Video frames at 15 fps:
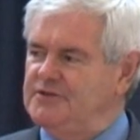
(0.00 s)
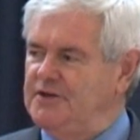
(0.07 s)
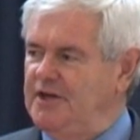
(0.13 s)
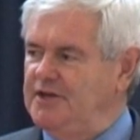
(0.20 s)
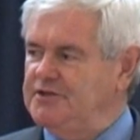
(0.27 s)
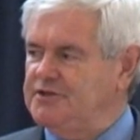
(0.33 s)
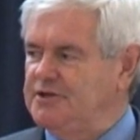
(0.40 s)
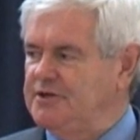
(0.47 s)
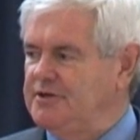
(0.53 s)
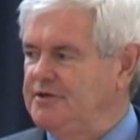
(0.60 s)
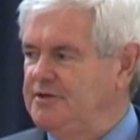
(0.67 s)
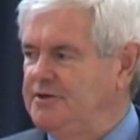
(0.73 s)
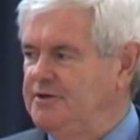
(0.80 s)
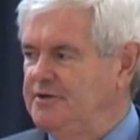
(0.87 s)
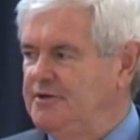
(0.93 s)
the nation,
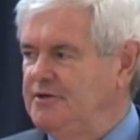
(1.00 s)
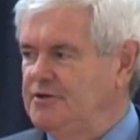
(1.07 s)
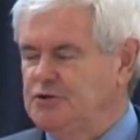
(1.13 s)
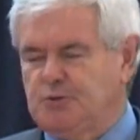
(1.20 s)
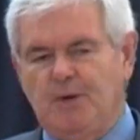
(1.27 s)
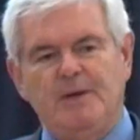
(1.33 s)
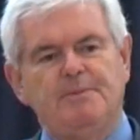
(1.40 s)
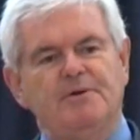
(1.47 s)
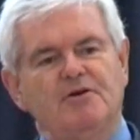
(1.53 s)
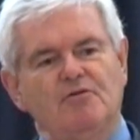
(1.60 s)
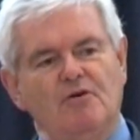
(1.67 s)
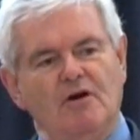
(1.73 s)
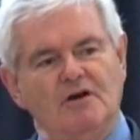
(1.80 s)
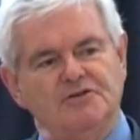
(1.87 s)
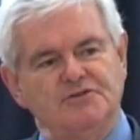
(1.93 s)
sweep
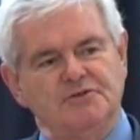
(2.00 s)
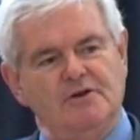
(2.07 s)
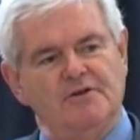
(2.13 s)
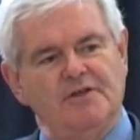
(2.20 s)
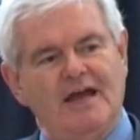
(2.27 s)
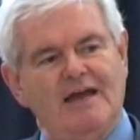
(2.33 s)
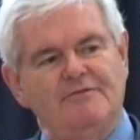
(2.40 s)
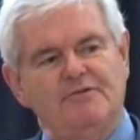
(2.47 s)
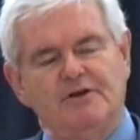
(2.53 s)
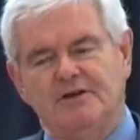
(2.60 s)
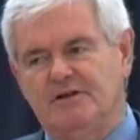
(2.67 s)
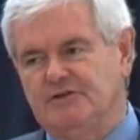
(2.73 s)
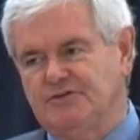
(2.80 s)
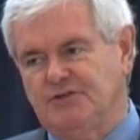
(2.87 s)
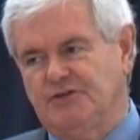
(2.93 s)
across North
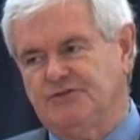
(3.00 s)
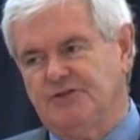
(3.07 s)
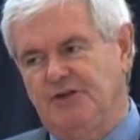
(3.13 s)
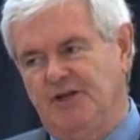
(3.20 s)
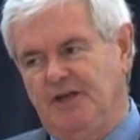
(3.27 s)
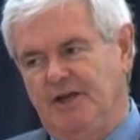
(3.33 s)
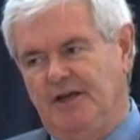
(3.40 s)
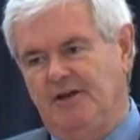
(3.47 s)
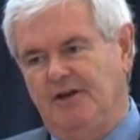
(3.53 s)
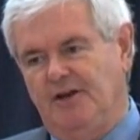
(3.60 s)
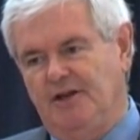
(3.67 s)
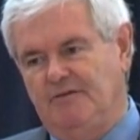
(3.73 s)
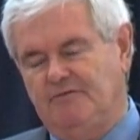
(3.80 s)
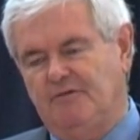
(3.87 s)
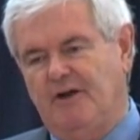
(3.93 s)
Africa, Sicily,
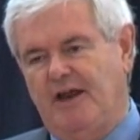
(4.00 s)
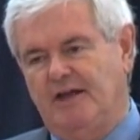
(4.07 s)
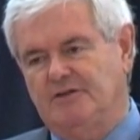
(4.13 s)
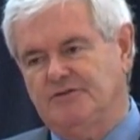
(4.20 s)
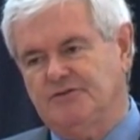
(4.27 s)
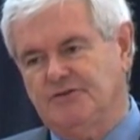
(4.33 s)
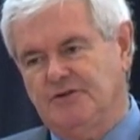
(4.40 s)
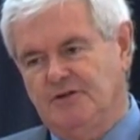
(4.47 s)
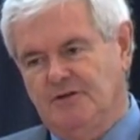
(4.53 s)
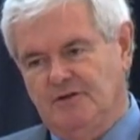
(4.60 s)
Italy, France,